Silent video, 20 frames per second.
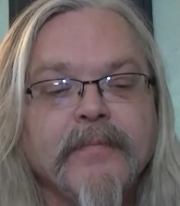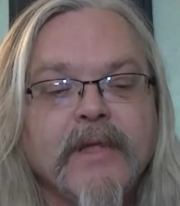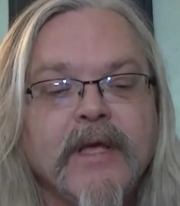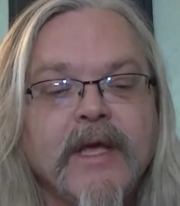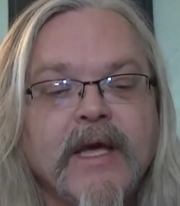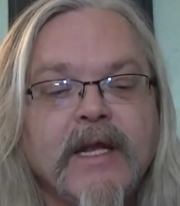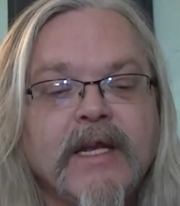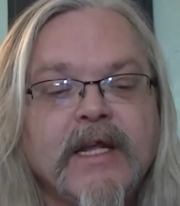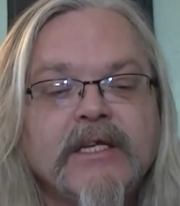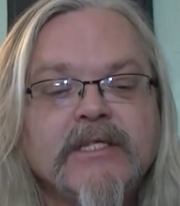
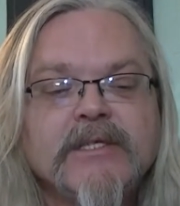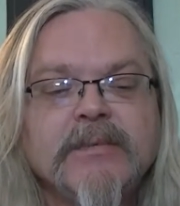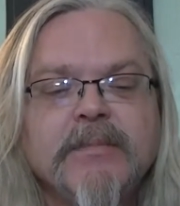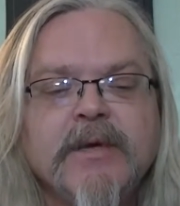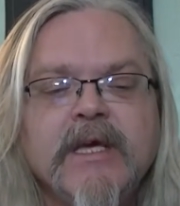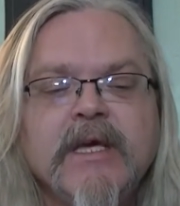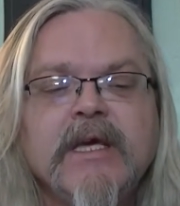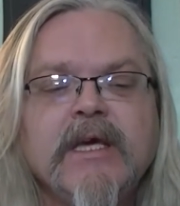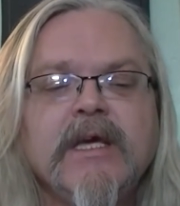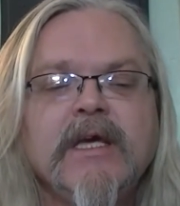
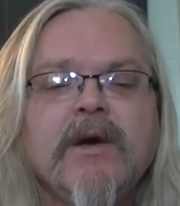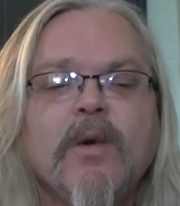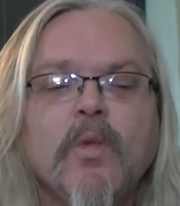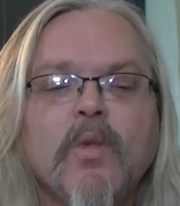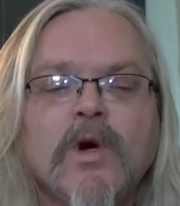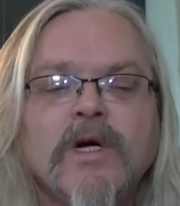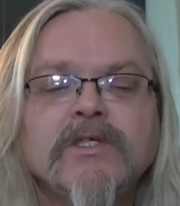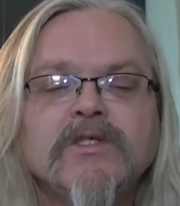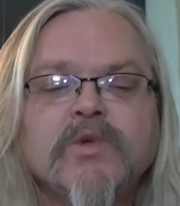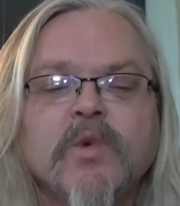
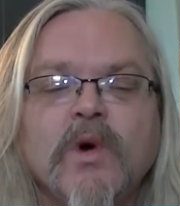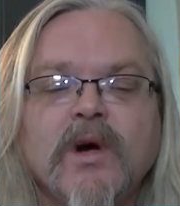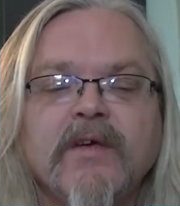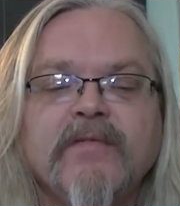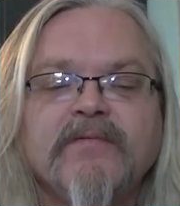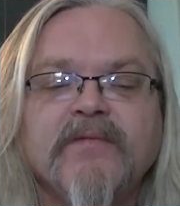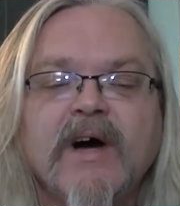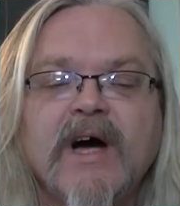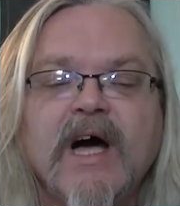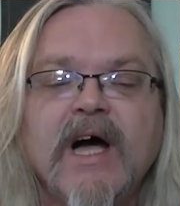
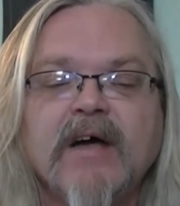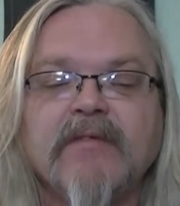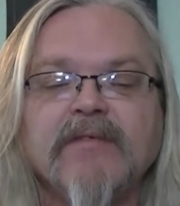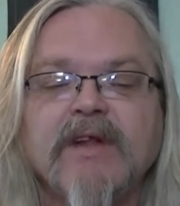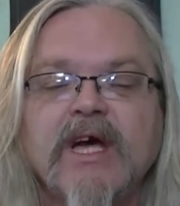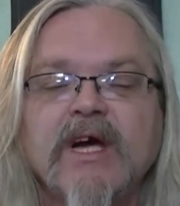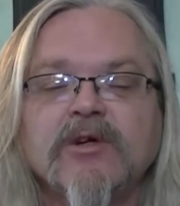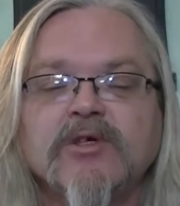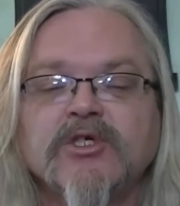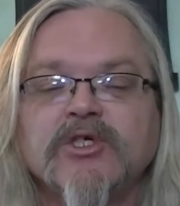Anitme-125
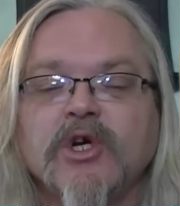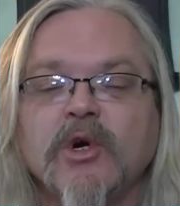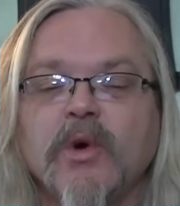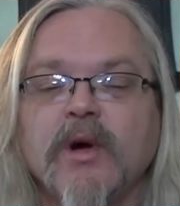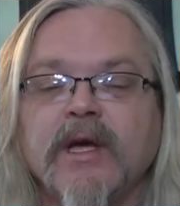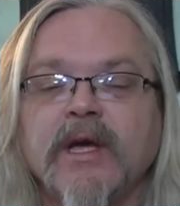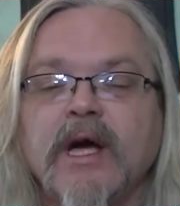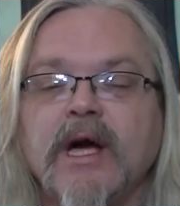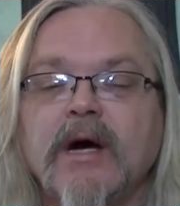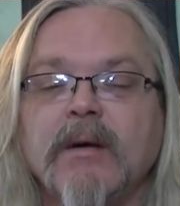now
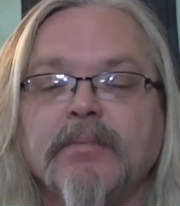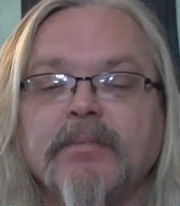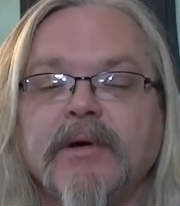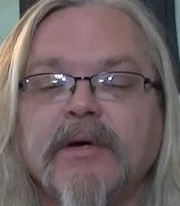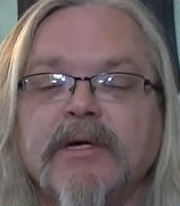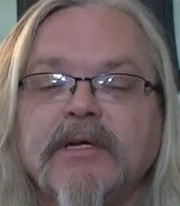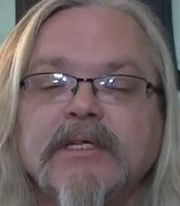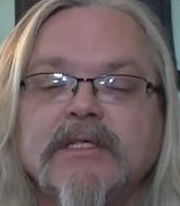showing up.